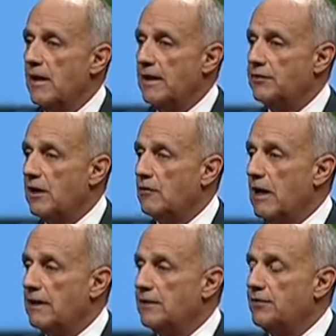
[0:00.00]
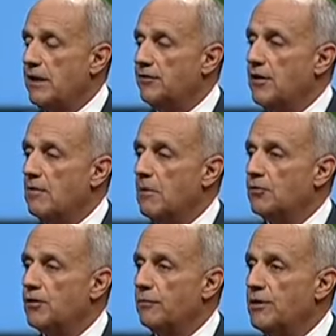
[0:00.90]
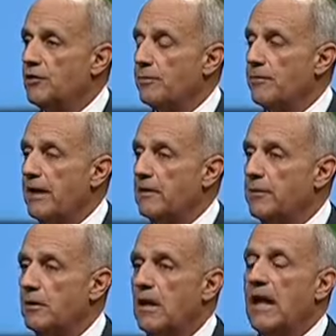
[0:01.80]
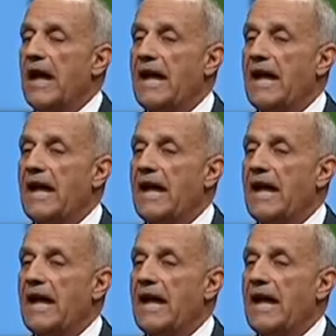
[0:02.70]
is on chronic disease, most of which are preventable,